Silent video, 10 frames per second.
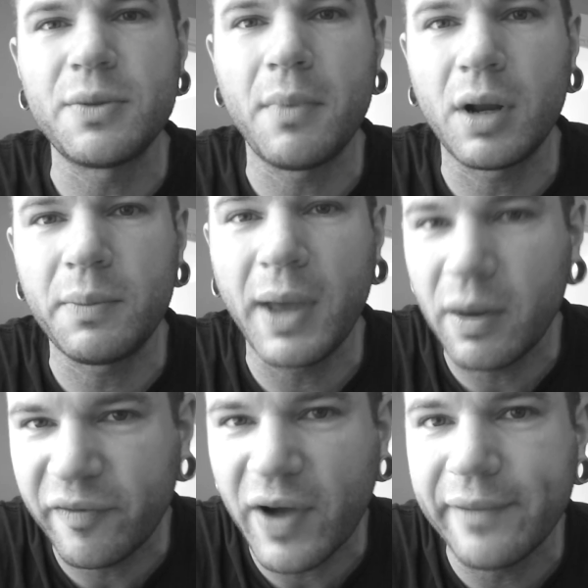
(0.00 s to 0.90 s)
of money, pay
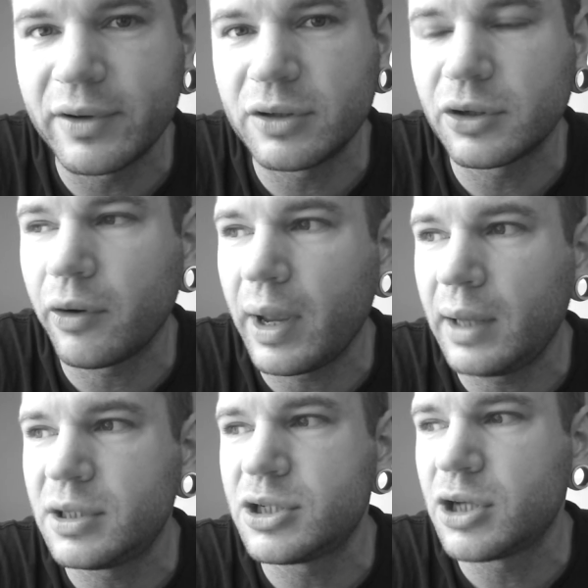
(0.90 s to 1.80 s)
him five hundred
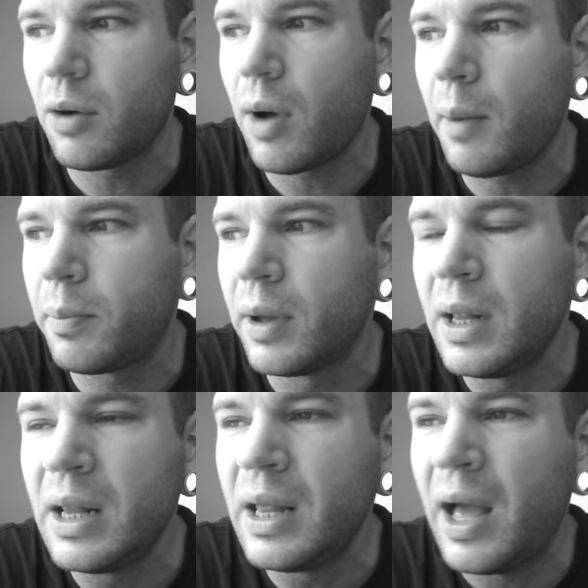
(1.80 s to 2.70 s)
grand to show up.
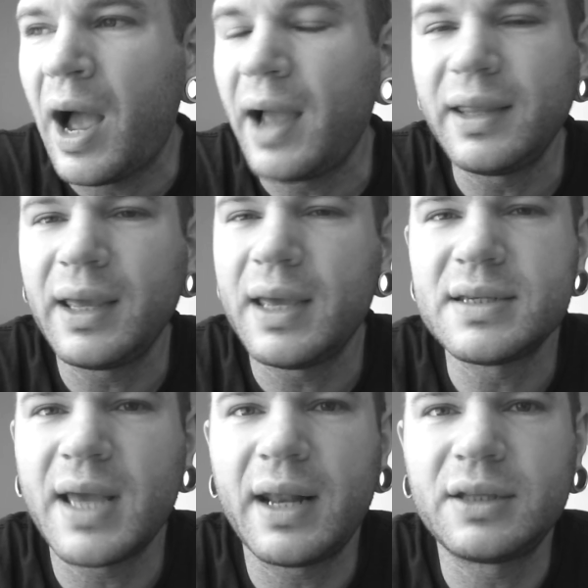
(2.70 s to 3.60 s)
I think
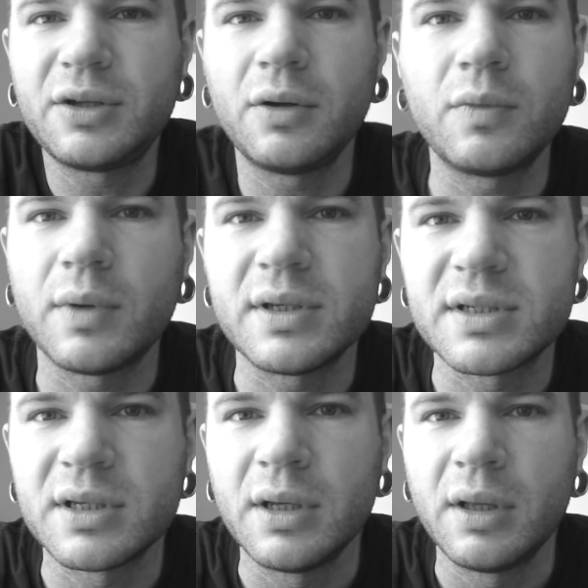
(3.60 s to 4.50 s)
his attitude
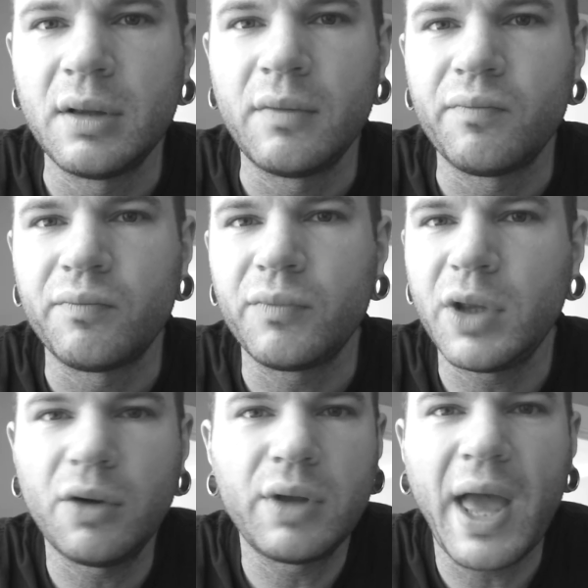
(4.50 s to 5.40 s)
was,
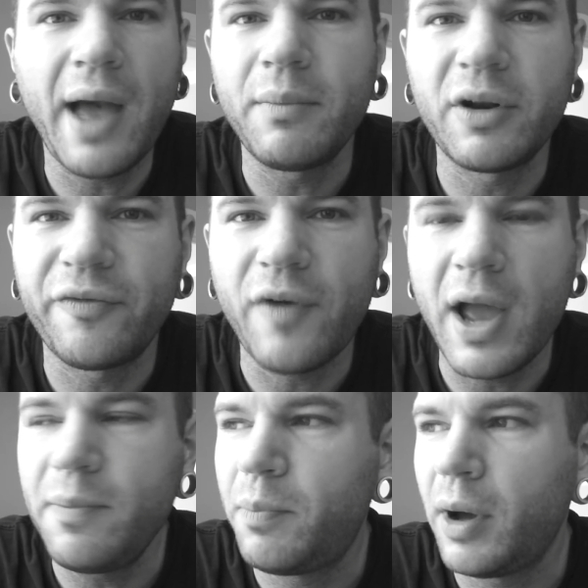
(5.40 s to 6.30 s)
you know, yeah, I'm going to
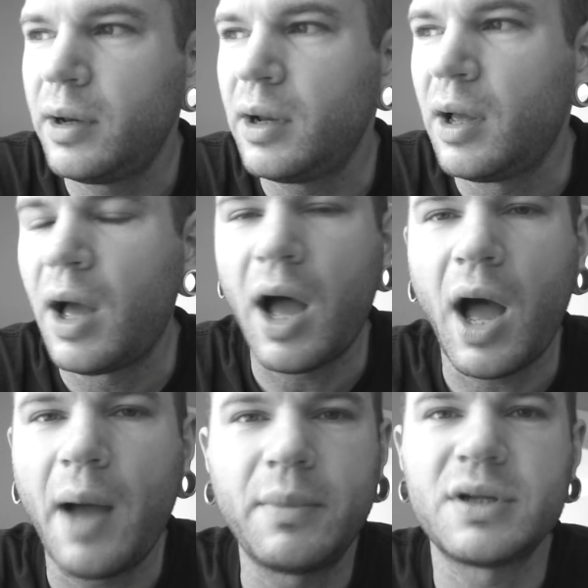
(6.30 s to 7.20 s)
fight, but
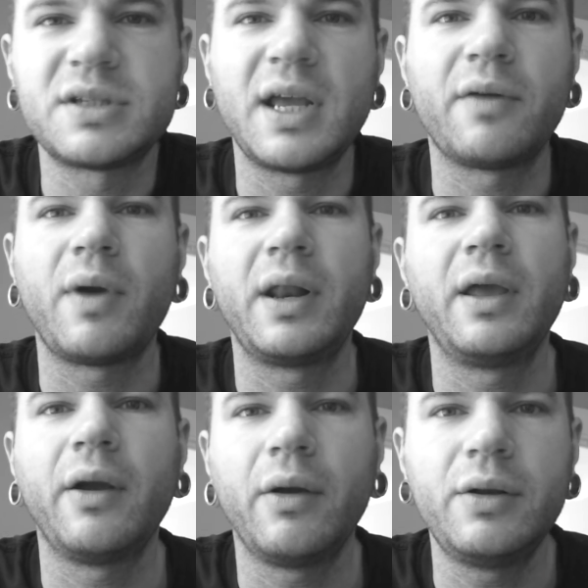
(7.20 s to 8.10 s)
I'm going to stand right
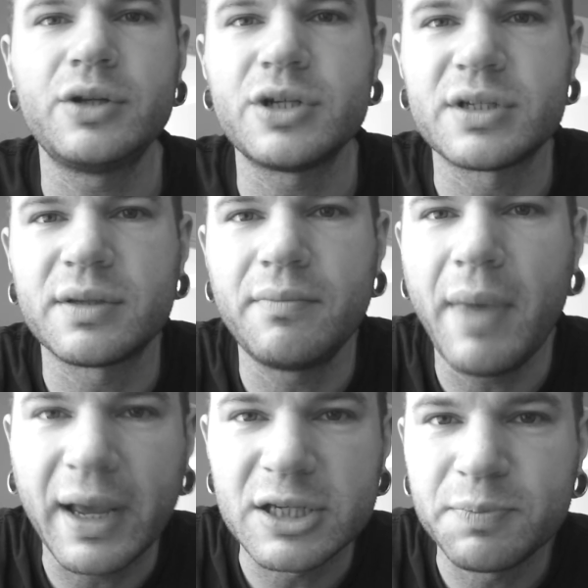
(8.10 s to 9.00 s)
here and just
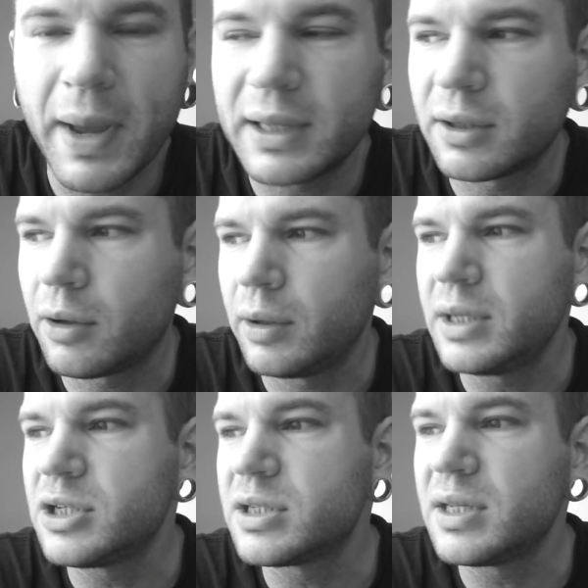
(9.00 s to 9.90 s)
make a spectacle.
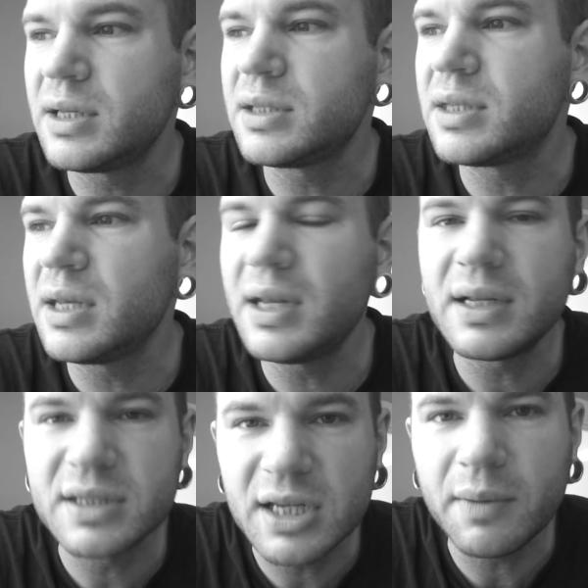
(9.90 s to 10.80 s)
He just didn't. He
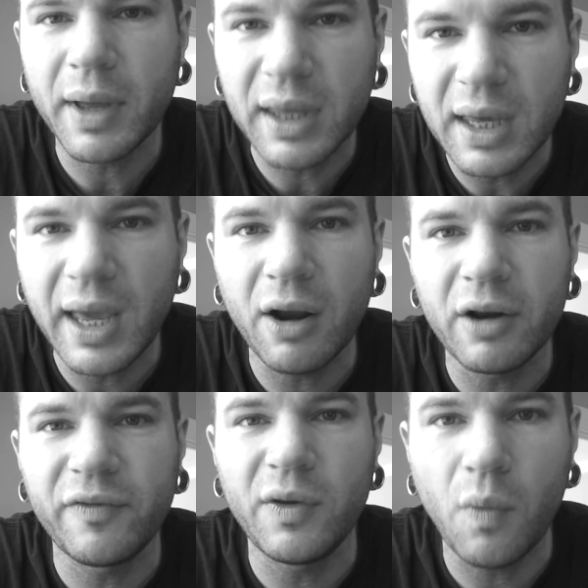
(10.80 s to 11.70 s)
didn't seem like he cared
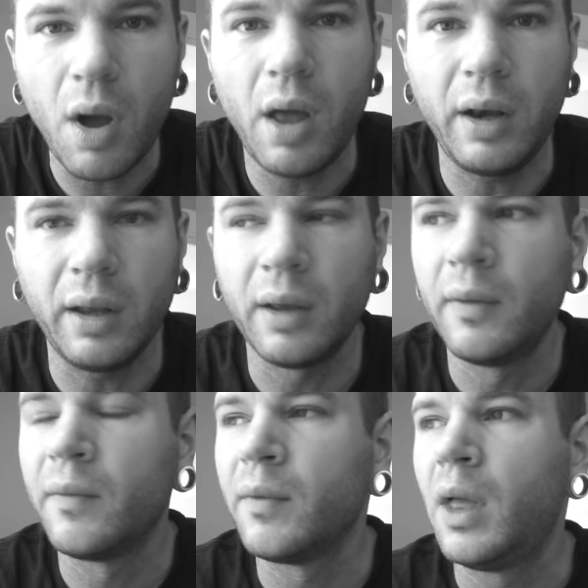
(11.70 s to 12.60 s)
if he won.
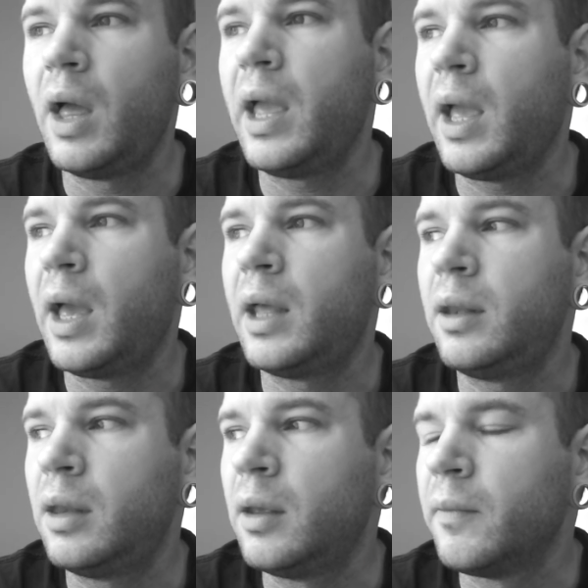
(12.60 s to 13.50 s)

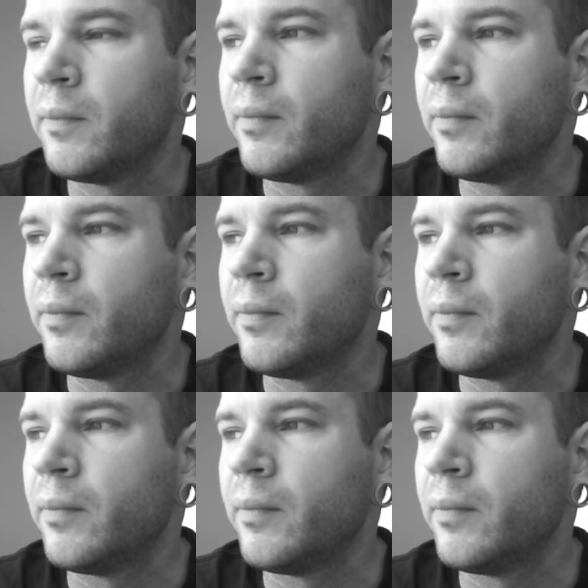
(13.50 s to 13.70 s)
And